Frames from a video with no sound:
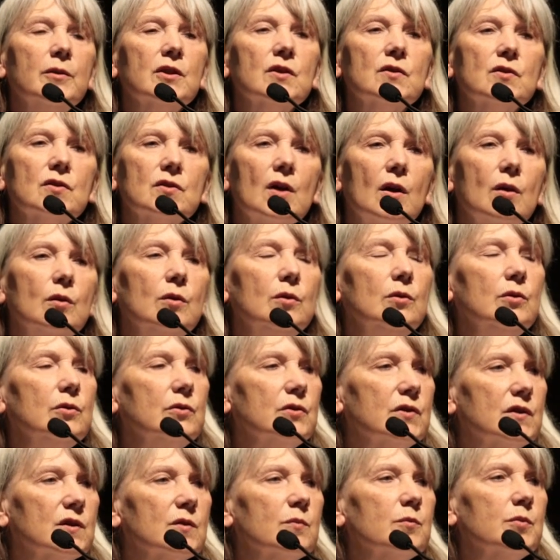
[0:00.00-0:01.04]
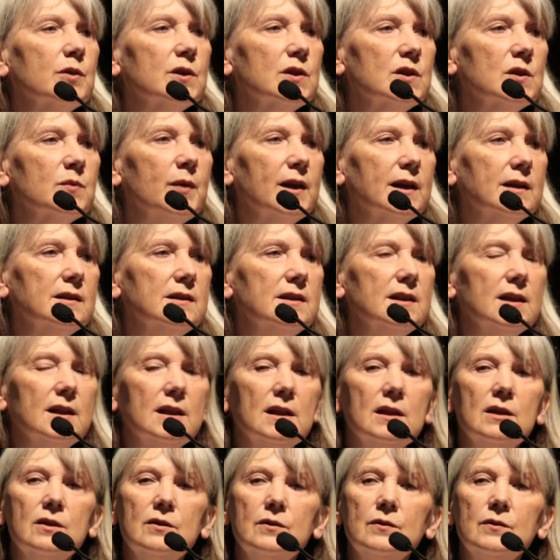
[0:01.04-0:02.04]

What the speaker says: the soul's perspective?